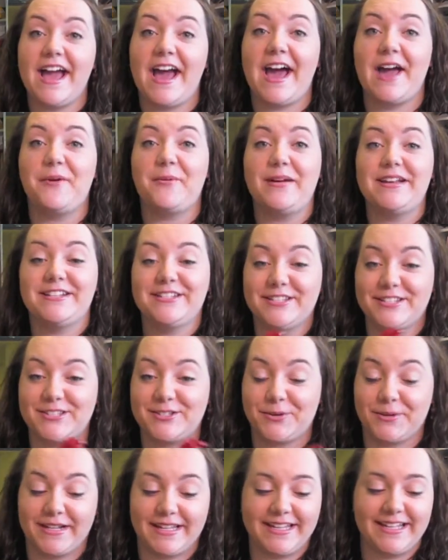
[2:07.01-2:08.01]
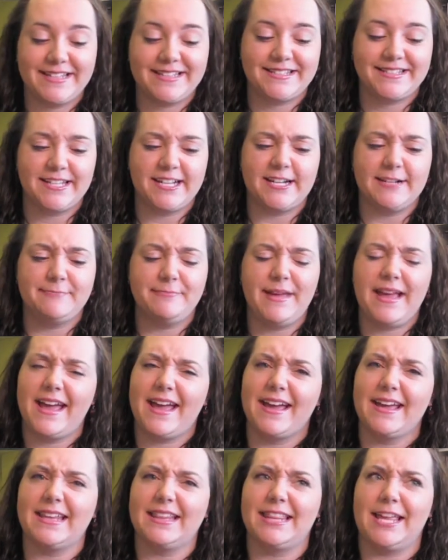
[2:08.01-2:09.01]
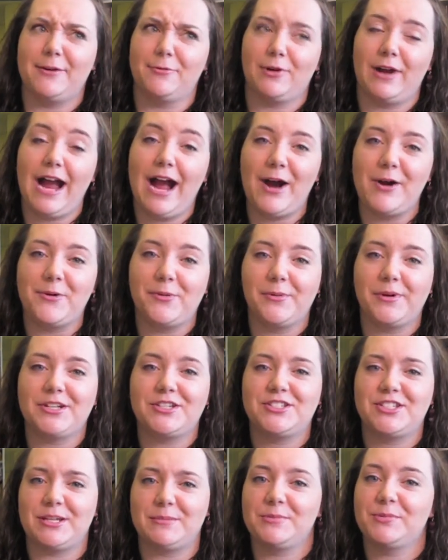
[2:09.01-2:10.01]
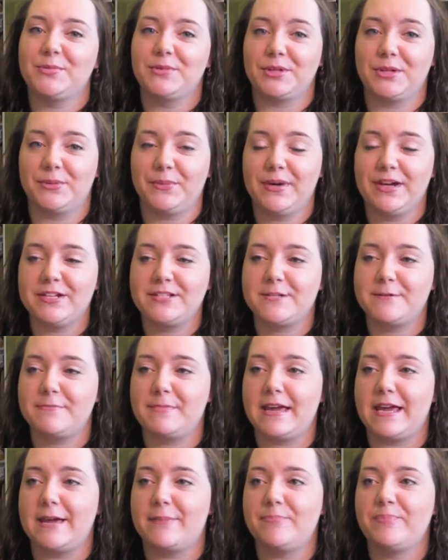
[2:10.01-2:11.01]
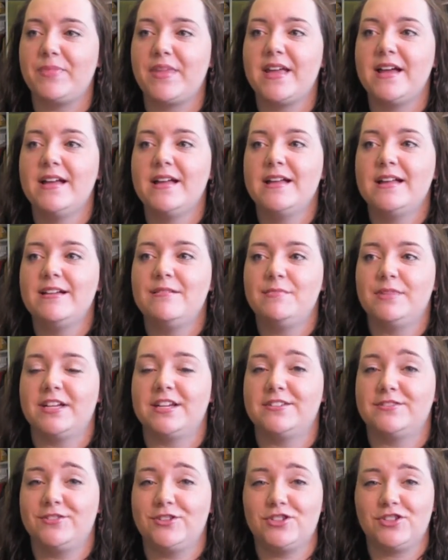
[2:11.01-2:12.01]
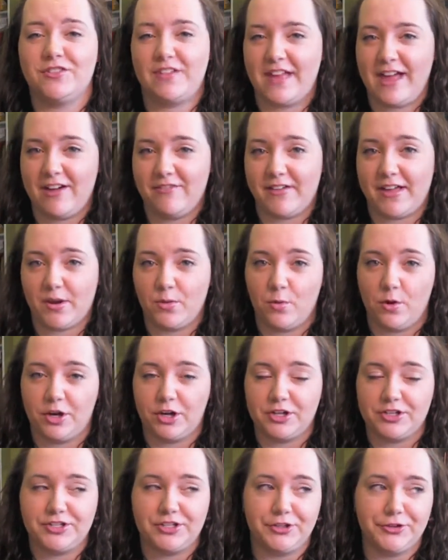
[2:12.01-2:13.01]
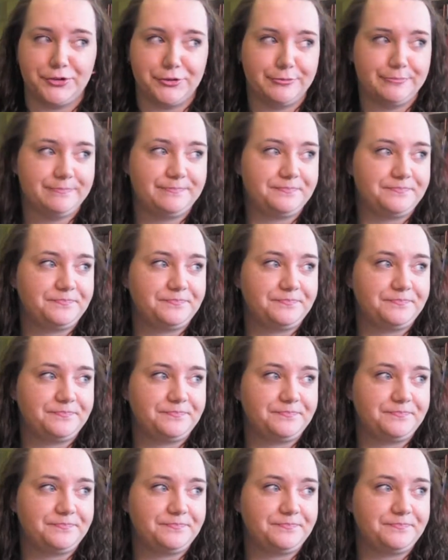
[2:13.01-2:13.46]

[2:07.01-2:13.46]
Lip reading: I went to the store to get some and they were out, which seemed really weird to me because usually they have like one or two.